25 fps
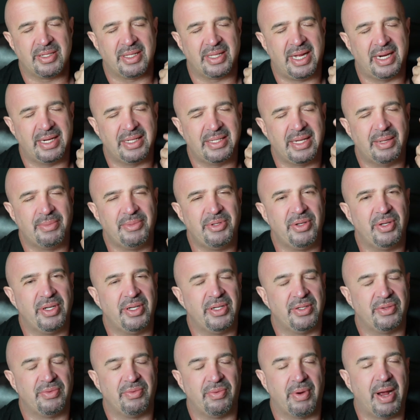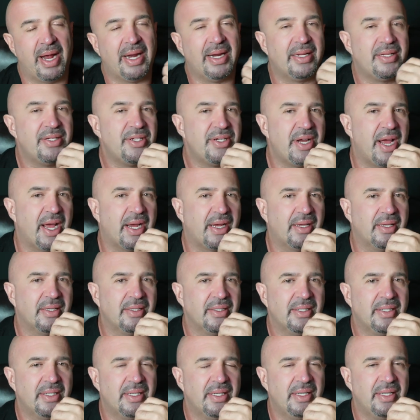a lot of times you can just write a check
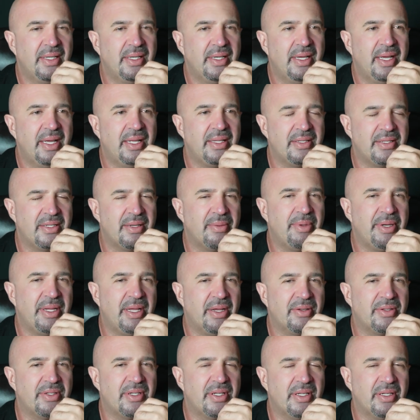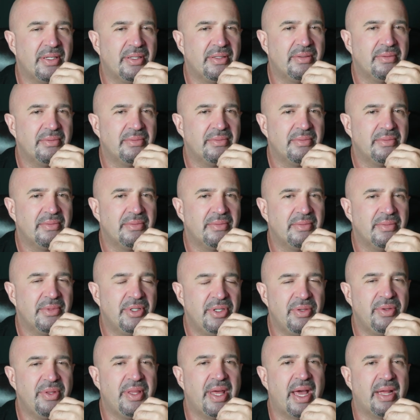and somebody else can
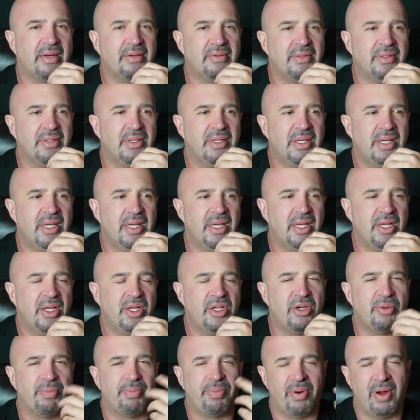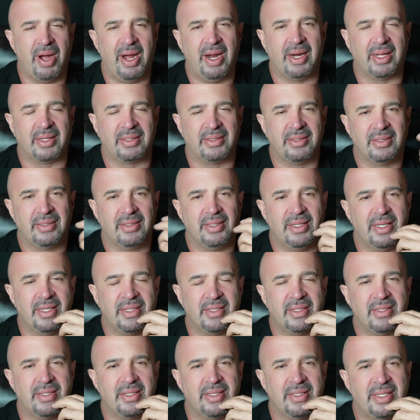do that your product
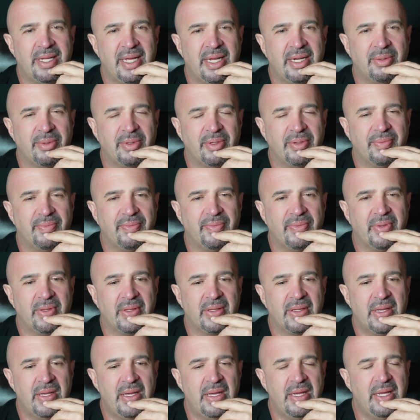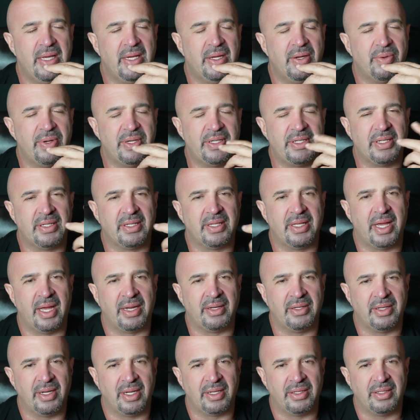isn't sustainable. Recently, I,
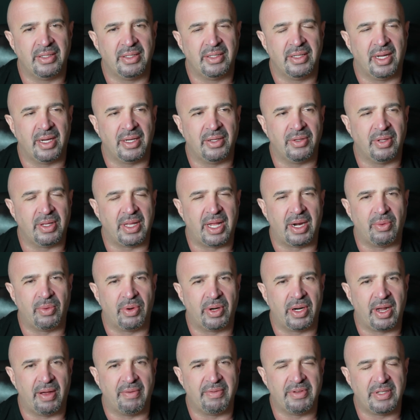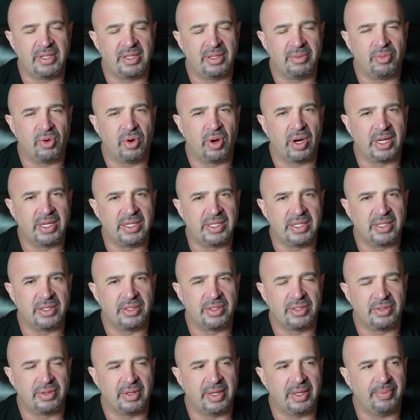I, I do a lot of work, obviously, in the mortgage
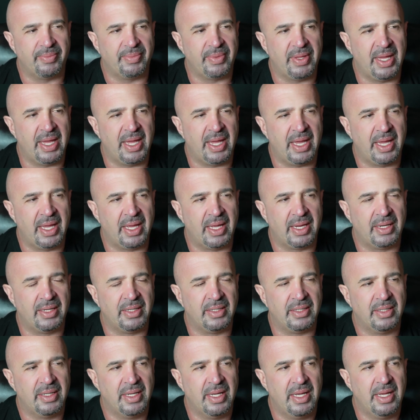industry. And